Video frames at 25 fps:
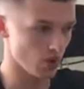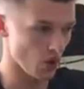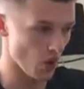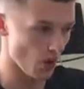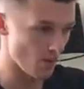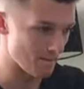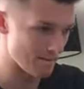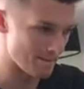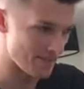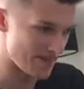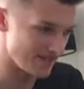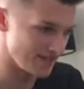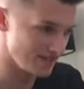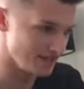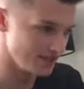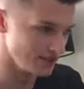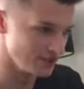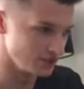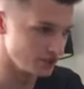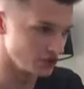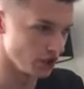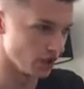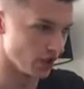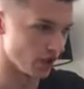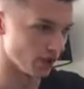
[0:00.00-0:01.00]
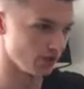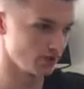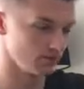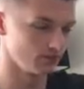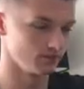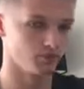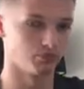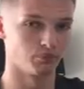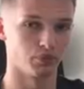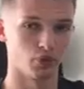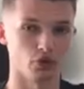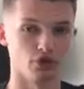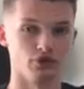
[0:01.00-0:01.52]
a major
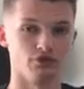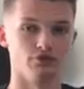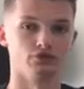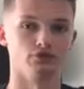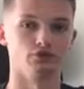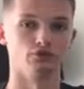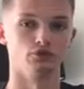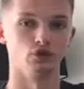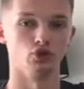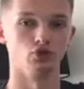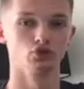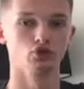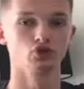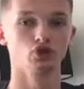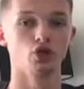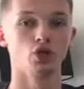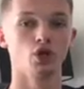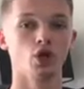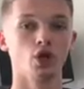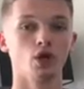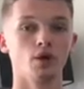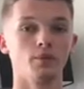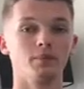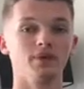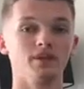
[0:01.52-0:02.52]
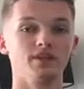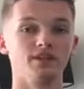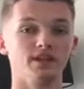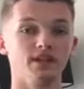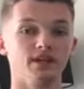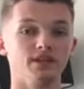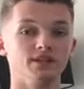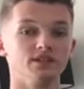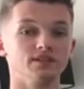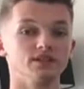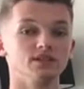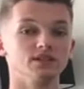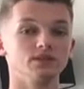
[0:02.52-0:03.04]
point for us,
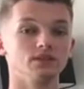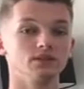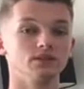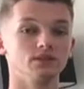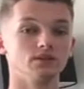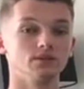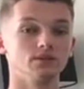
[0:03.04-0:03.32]
because